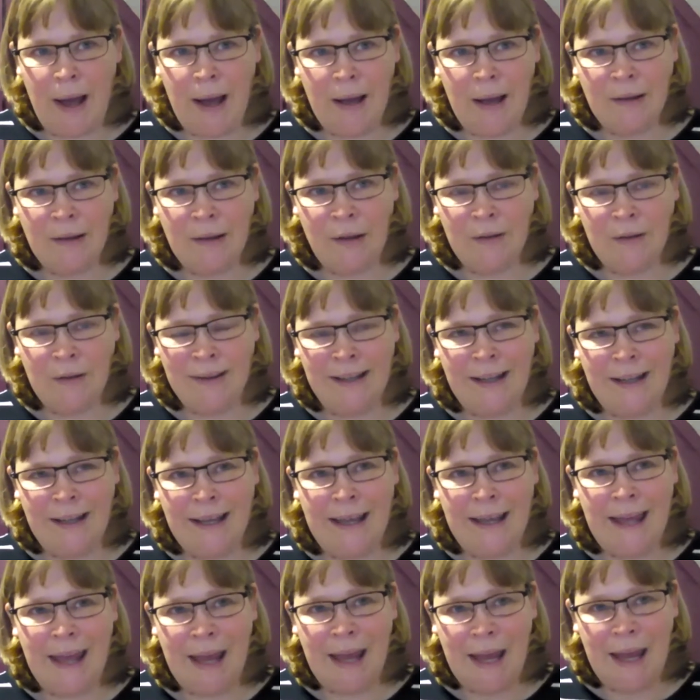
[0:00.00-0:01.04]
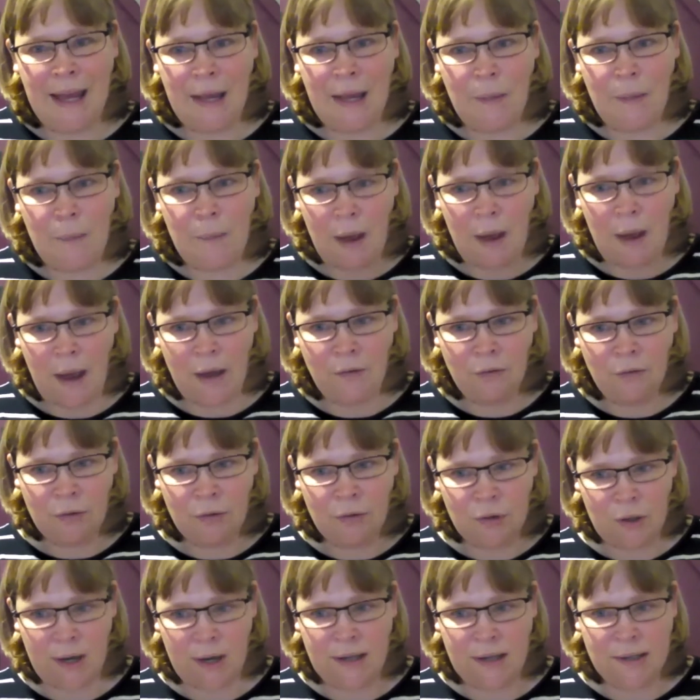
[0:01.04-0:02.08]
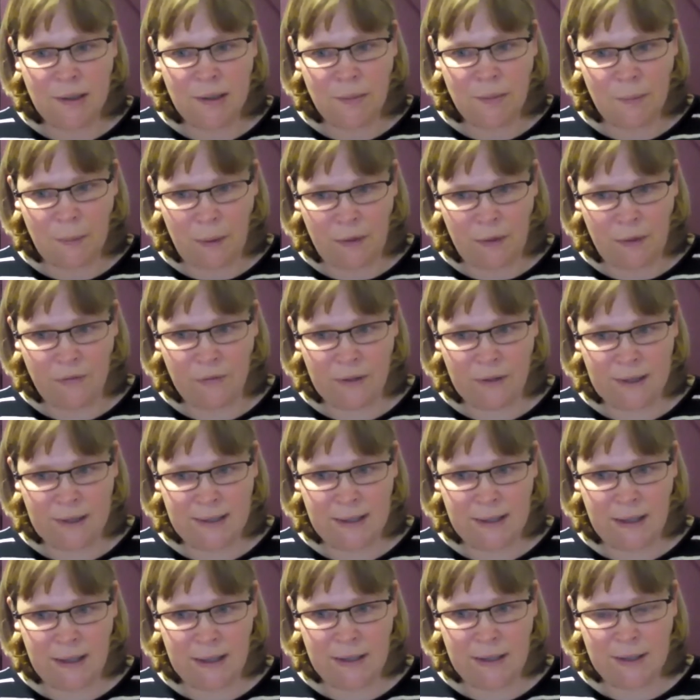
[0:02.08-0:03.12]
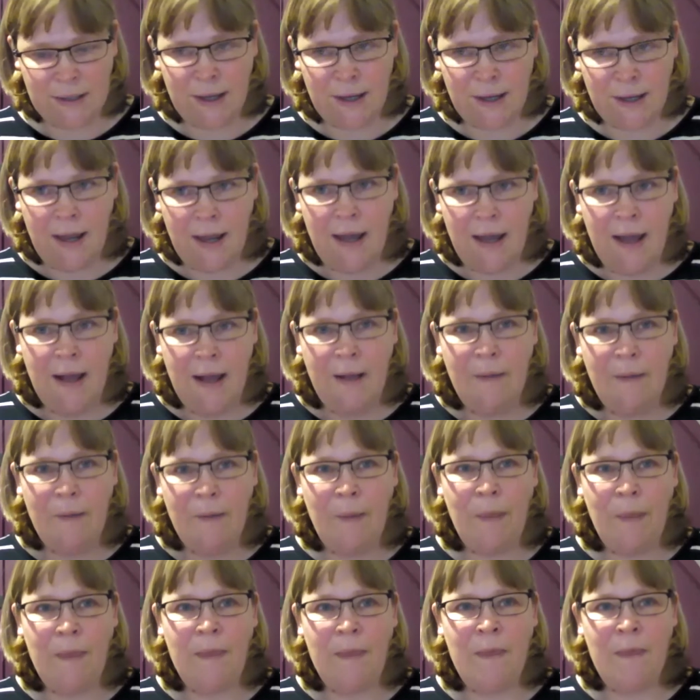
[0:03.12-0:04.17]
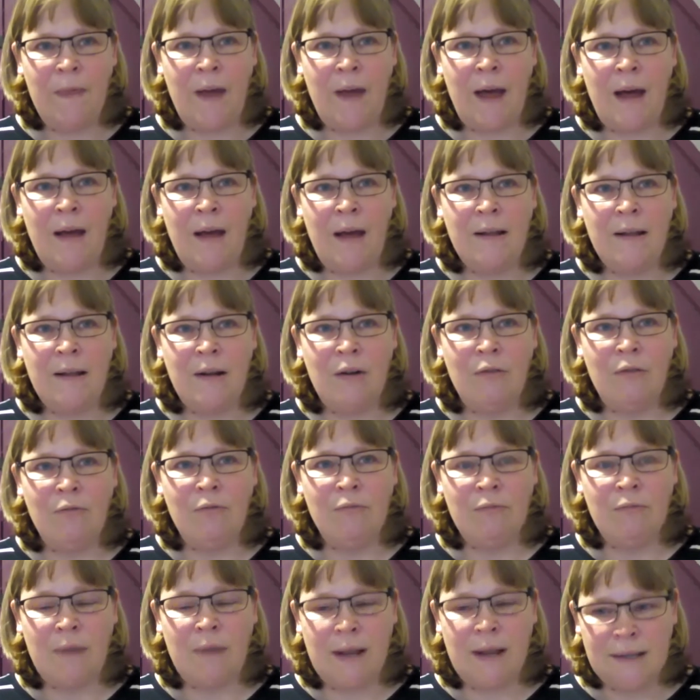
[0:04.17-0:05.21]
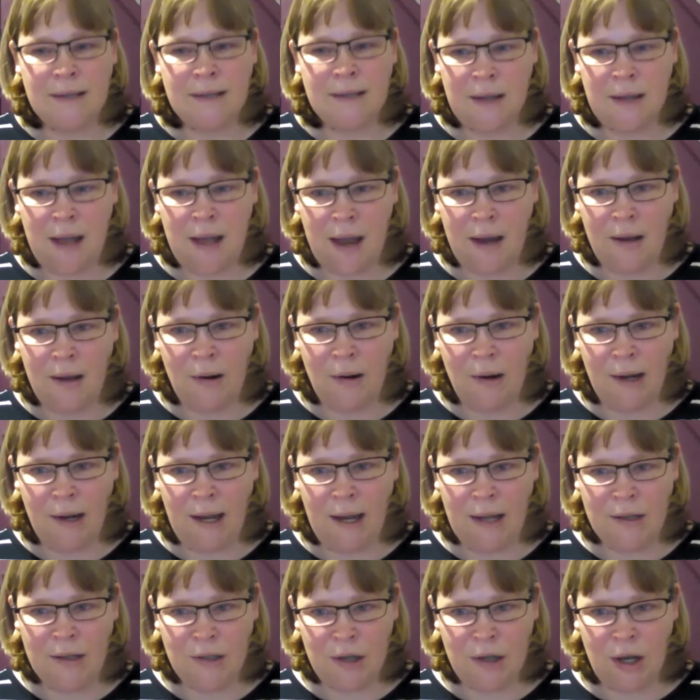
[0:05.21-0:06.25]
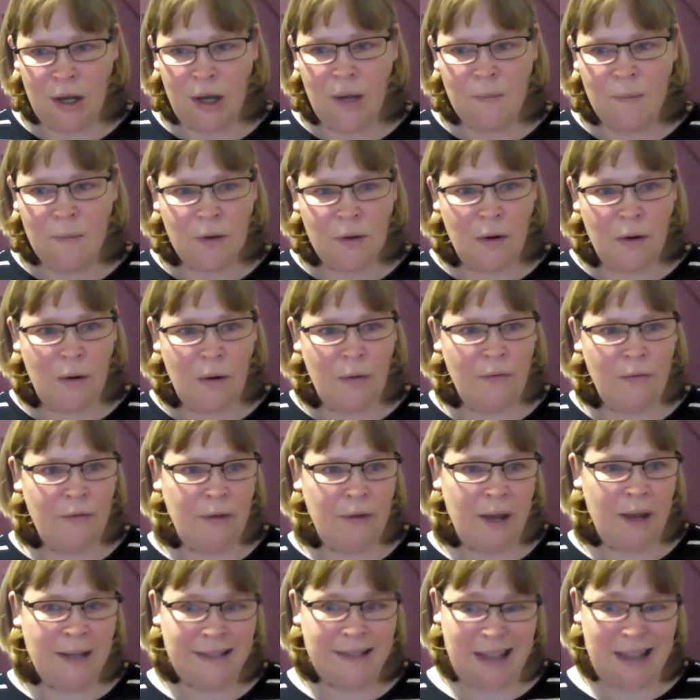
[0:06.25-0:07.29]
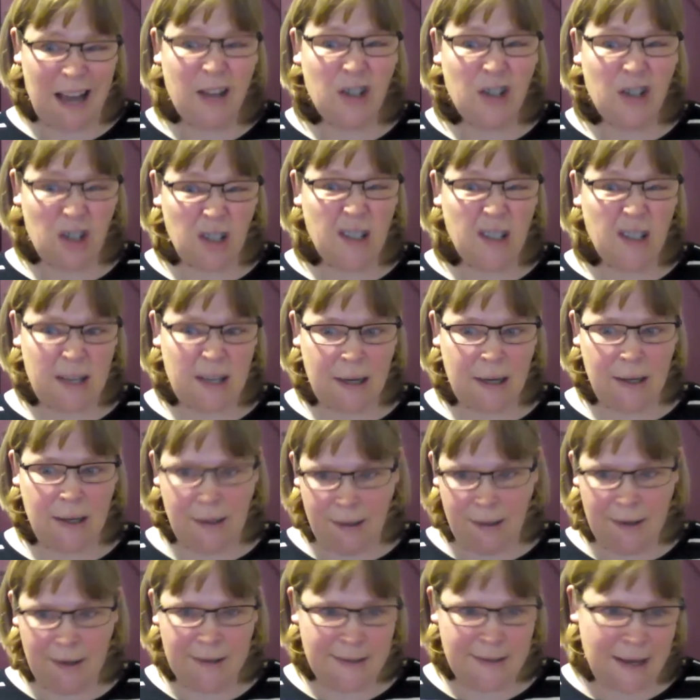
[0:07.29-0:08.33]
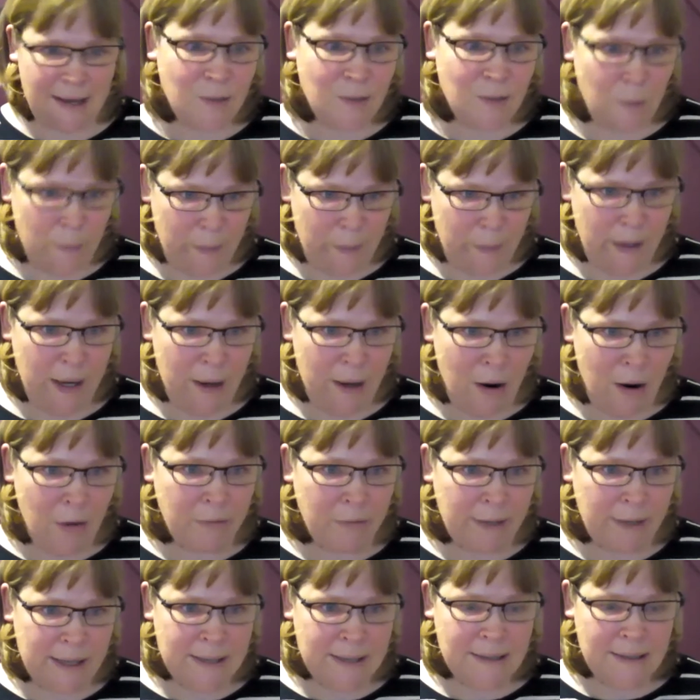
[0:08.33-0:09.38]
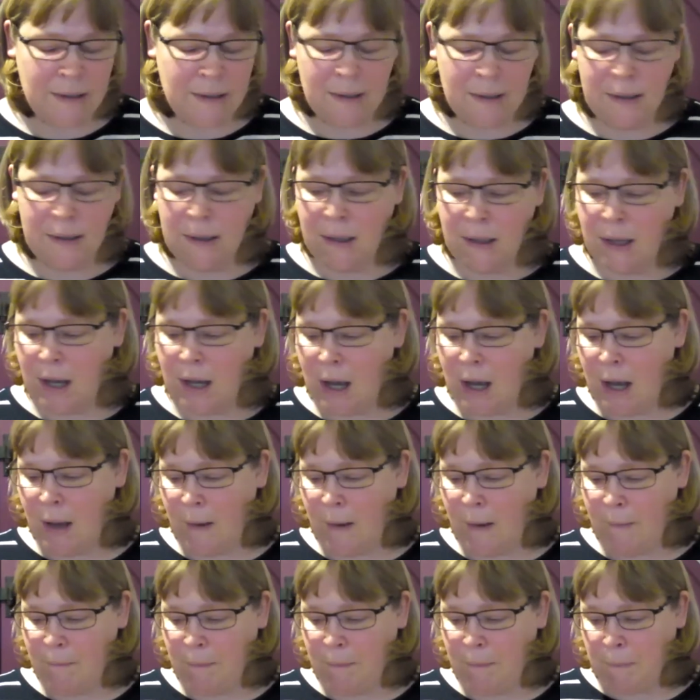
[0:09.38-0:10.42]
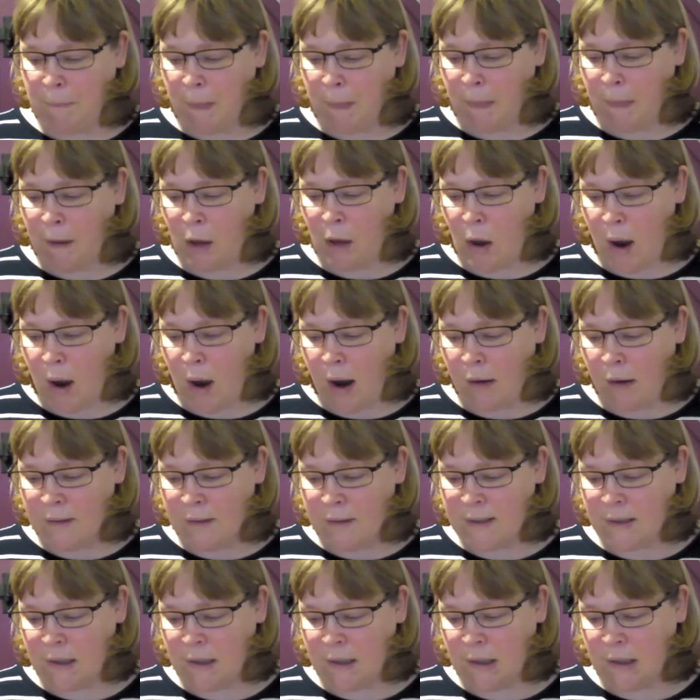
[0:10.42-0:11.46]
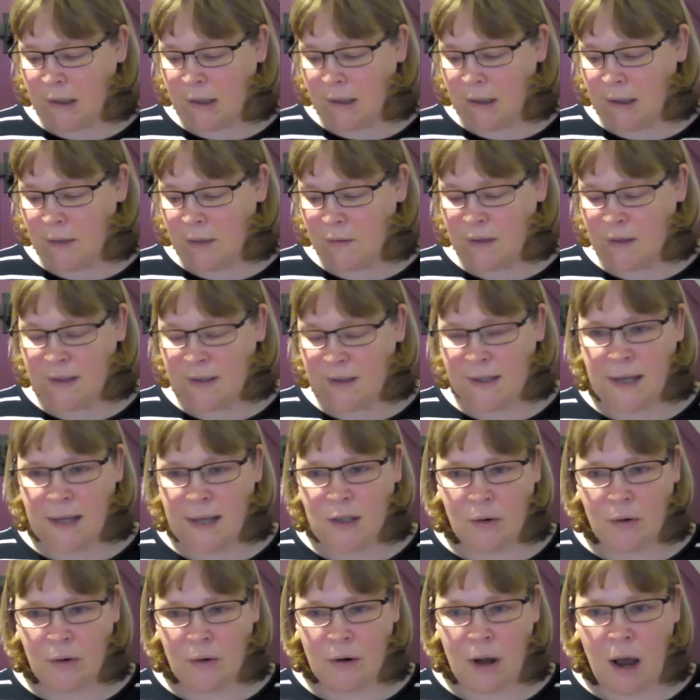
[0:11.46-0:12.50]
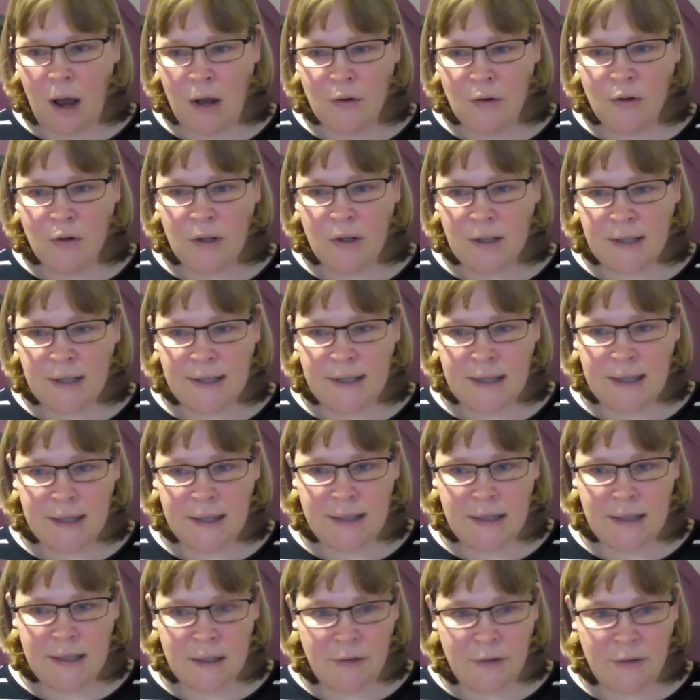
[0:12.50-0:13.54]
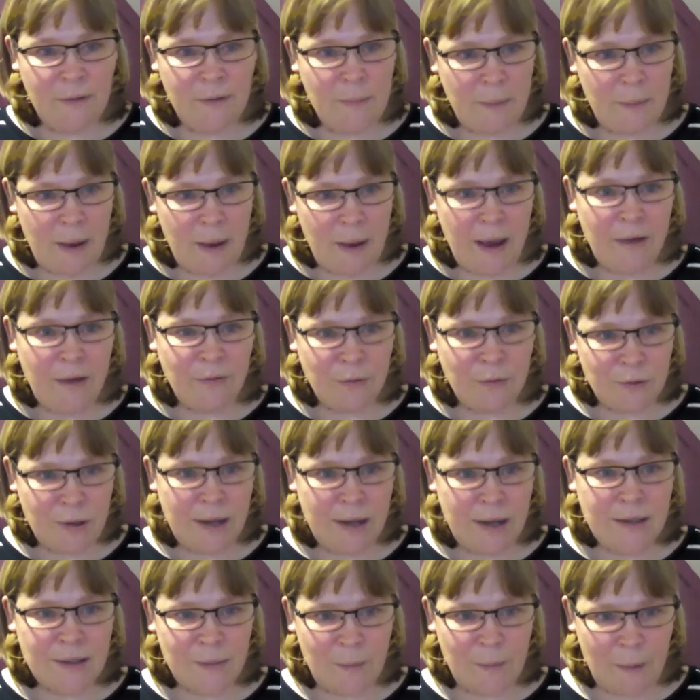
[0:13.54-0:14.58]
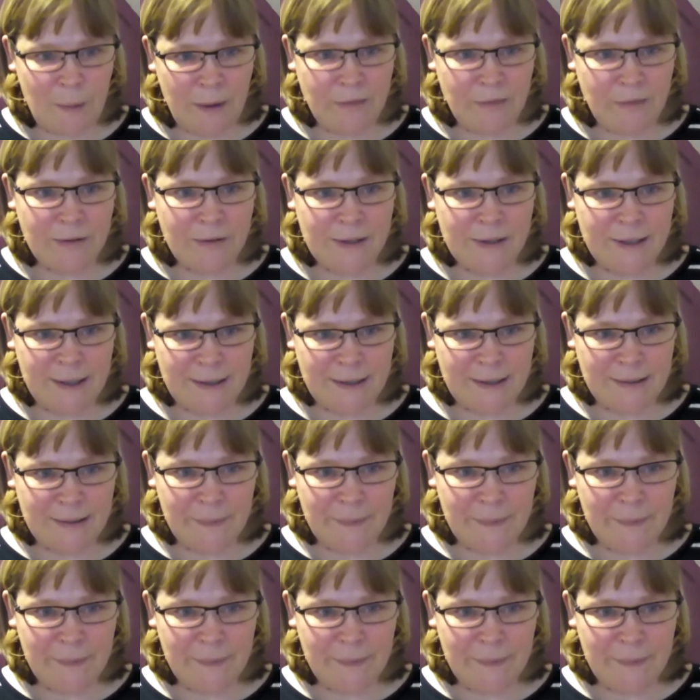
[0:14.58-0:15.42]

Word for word: the, the key behavioral traits and preferences that resonate in terms of attention seeking, because that's what PR is. Yeah. Um, yeah, Harrison gives us data on 160 different behavioral traits and preferences.